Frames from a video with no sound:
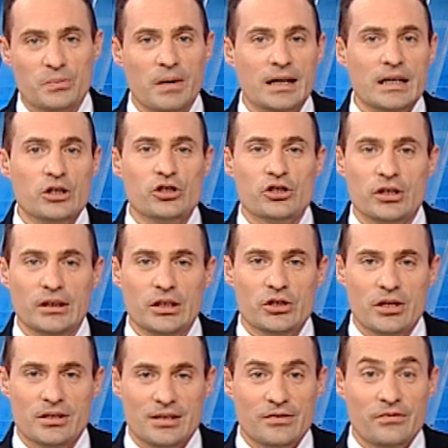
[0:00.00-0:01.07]
Marin
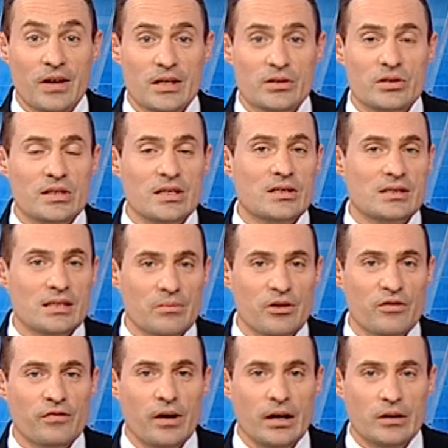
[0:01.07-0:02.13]
Cilic has advanced to the
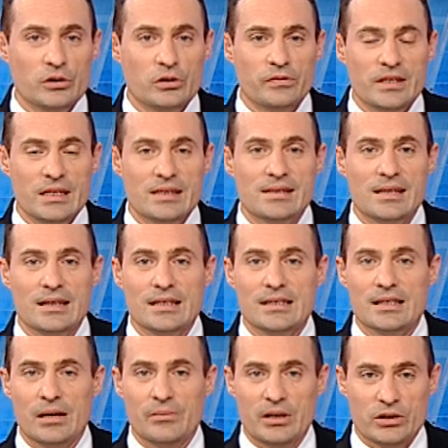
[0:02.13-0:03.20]
semi-finals for the second
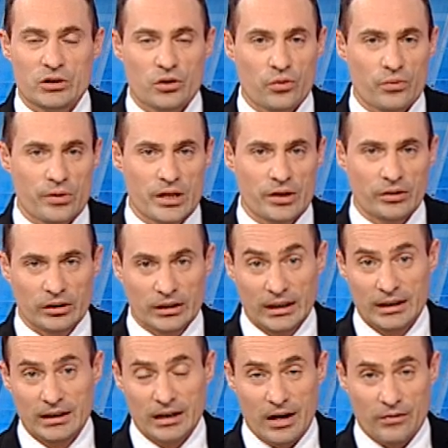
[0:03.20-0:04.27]
time in his career
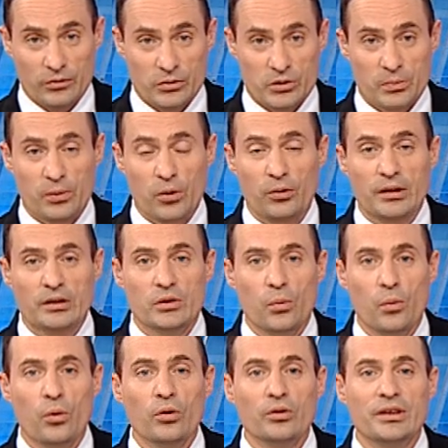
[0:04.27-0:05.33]
after his opponent,
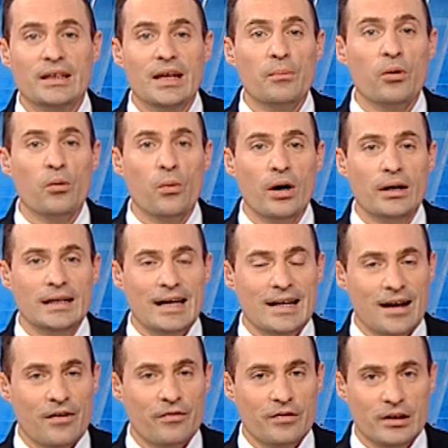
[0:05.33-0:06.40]
world number 1
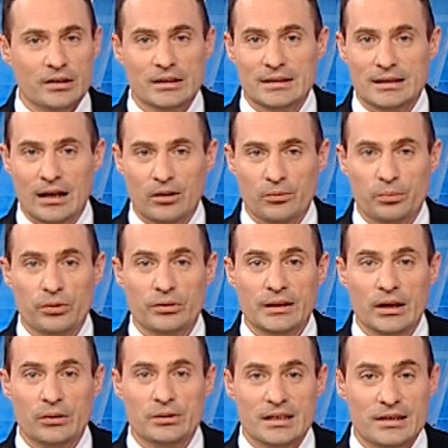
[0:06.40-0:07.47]
Rafael Nadal, pulled
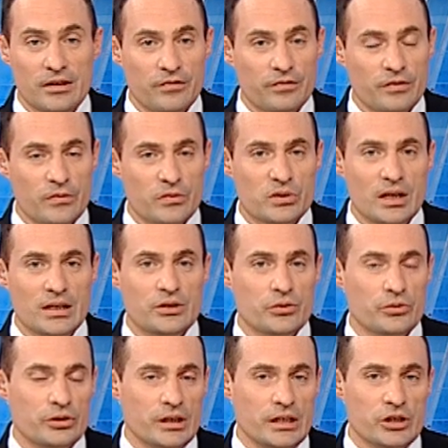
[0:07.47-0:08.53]
out in the fifth set
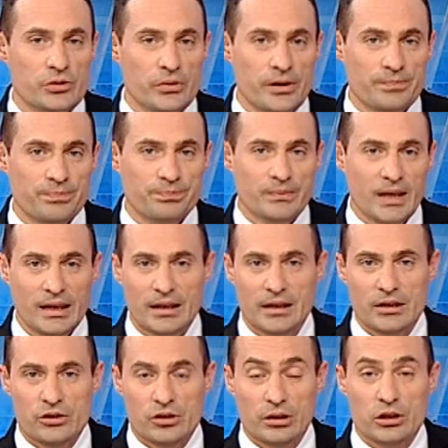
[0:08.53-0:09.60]
due to injury.
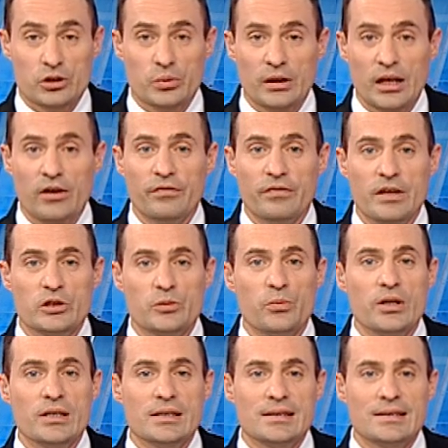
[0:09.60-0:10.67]
Cilic will now face
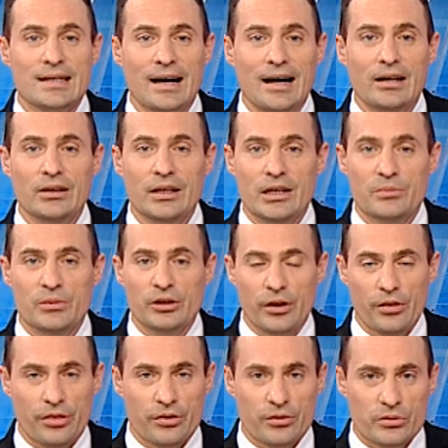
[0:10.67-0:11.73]
Britain's Kyle Edmund
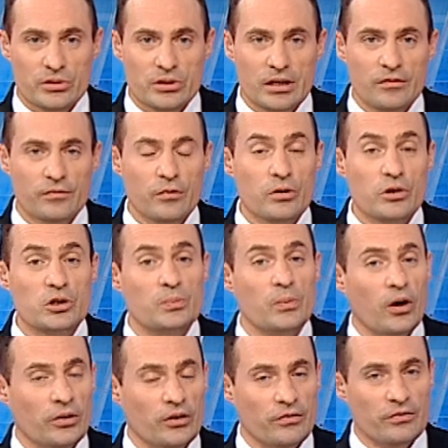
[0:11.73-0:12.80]
on Thursday for a
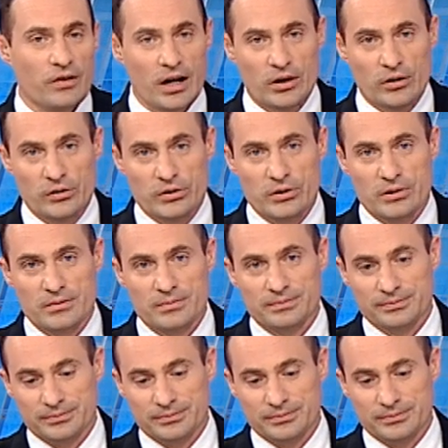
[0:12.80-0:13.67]
spot in the finals.